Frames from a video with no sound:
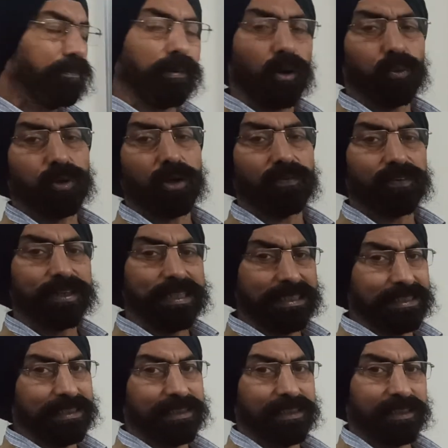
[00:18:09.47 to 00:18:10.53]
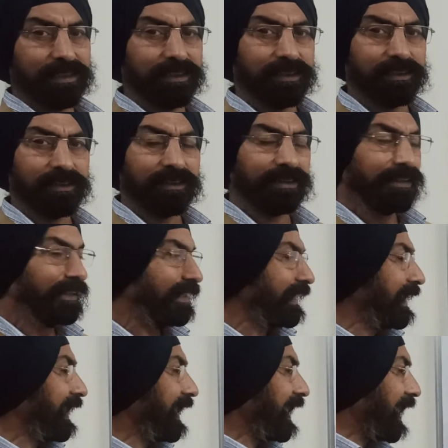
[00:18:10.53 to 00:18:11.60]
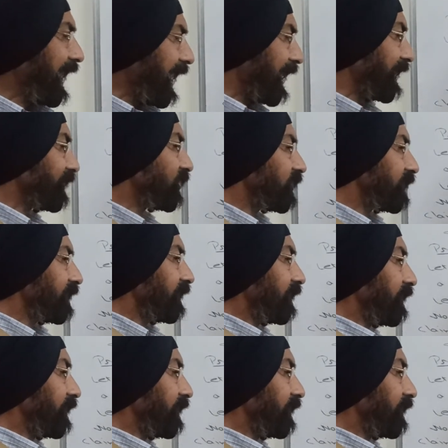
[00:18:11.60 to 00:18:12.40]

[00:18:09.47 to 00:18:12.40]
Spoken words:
bound of D. As